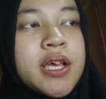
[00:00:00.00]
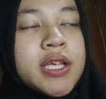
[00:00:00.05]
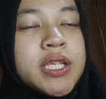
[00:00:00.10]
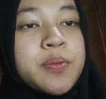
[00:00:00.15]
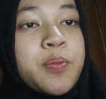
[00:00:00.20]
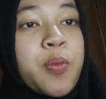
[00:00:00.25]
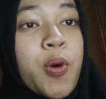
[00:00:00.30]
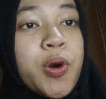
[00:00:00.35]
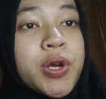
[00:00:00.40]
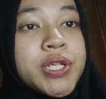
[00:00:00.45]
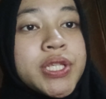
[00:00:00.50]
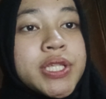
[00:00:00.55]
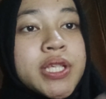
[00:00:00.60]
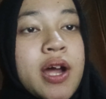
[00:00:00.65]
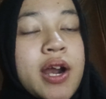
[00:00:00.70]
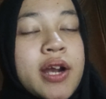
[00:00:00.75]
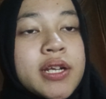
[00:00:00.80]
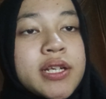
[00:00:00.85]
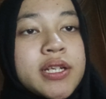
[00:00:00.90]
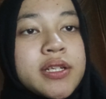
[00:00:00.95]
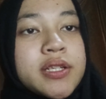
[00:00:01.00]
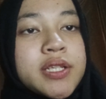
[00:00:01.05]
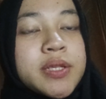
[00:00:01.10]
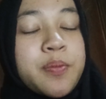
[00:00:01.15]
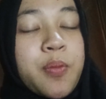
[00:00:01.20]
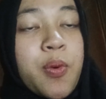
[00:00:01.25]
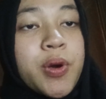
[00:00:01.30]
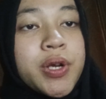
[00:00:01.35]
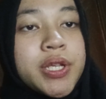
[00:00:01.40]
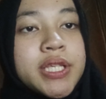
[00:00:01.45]
sport
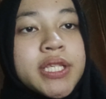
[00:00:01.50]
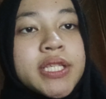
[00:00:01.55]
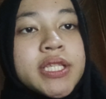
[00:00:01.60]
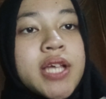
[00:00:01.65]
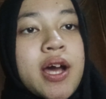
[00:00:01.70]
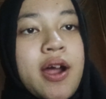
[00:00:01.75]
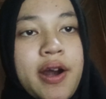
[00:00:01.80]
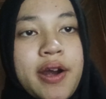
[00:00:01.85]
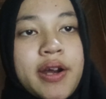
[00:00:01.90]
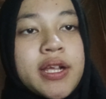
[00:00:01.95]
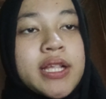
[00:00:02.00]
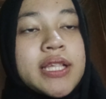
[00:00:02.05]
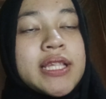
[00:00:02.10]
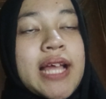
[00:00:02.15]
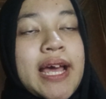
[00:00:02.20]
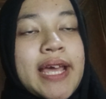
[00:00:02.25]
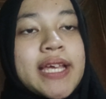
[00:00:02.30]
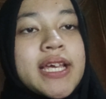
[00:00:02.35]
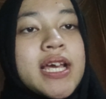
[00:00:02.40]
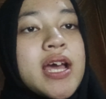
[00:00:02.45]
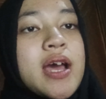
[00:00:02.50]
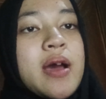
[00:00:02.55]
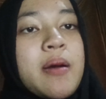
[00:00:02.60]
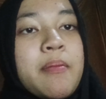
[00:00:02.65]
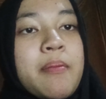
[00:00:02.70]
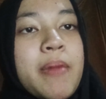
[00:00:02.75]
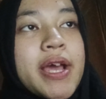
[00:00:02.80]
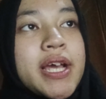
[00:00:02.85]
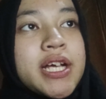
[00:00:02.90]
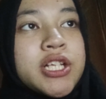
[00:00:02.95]
star like
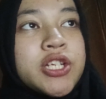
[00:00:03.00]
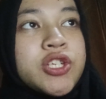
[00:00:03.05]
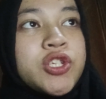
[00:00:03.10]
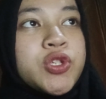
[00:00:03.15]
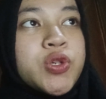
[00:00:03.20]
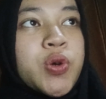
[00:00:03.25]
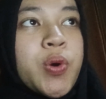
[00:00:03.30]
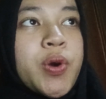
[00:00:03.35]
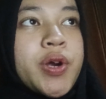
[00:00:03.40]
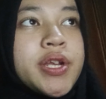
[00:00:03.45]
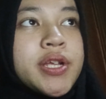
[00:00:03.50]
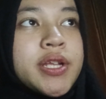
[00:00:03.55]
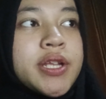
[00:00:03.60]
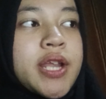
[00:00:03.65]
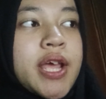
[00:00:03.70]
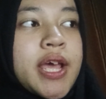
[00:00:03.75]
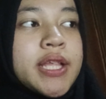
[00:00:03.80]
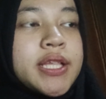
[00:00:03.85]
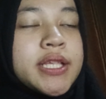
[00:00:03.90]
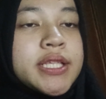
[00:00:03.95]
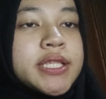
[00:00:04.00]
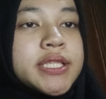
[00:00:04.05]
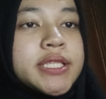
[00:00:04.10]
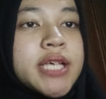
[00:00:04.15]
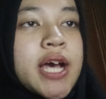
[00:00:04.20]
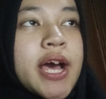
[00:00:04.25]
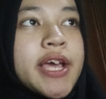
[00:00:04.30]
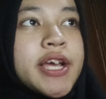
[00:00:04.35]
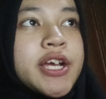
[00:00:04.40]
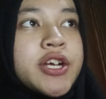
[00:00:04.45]
Michael Jordan and
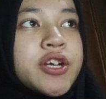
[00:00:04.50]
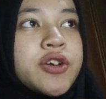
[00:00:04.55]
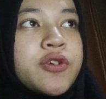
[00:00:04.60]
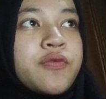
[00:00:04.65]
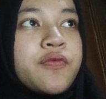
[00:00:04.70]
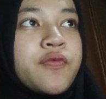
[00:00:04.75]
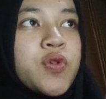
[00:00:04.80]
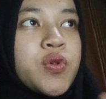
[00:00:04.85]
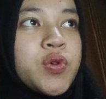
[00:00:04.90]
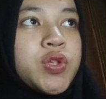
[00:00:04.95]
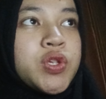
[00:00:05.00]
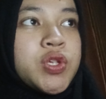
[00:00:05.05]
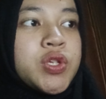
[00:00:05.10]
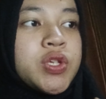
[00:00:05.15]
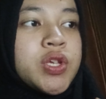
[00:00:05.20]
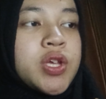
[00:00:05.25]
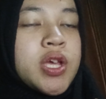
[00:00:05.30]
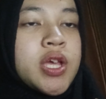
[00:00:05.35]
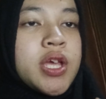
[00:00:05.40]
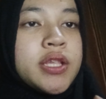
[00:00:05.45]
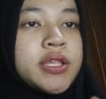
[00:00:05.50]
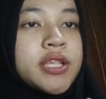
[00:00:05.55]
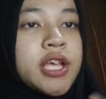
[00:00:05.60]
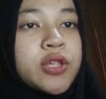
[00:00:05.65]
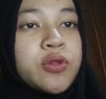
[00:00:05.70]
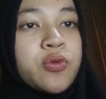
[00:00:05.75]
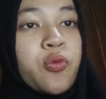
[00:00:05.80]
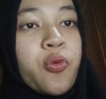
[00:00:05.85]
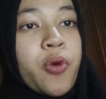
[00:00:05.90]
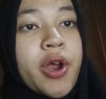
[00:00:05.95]
Tiger Woods
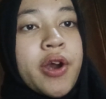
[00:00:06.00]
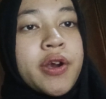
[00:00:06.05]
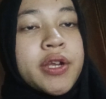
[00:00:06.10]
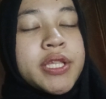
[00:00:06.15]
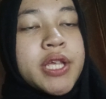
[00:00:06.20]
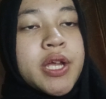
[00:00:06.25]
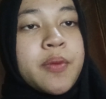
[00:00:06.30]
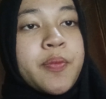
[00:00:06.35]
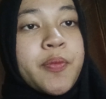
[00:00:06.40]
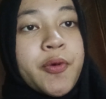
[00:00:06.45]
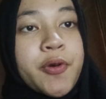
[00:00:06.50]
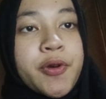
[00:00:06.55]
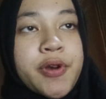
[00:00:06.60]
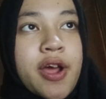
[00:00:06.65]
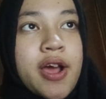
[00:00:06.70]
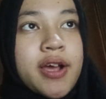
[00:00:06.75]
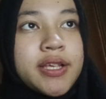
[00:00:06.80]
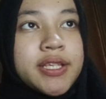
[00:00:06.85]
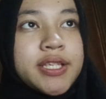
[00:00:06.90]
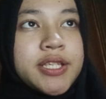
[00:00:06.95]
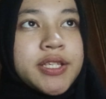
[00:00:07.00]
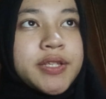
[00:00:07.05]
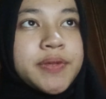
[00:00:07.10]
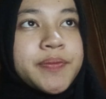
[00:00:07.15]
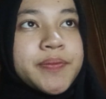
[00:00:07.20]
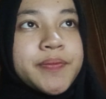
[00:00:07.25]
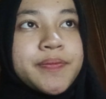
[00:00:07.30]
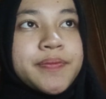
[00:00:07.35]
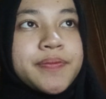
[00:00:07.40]
that wear their products.